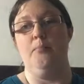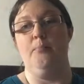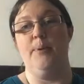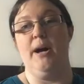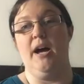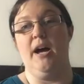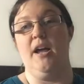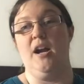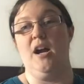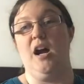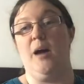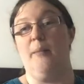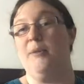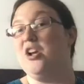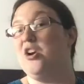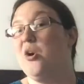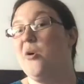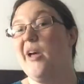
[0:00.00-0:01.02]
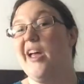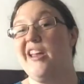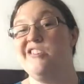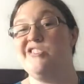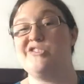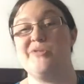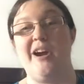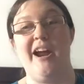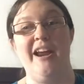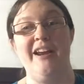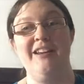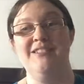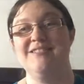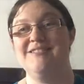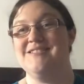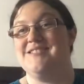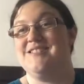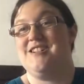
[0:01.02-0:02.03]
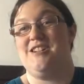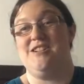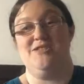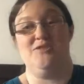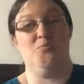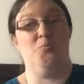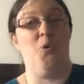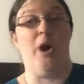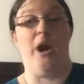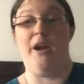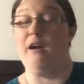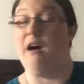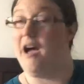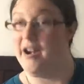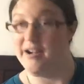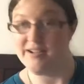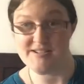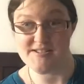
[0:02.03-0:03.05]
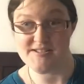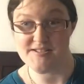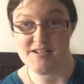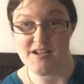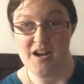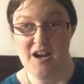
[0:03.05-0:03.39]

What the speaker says: but I'm gonna go ahead and try, because why not?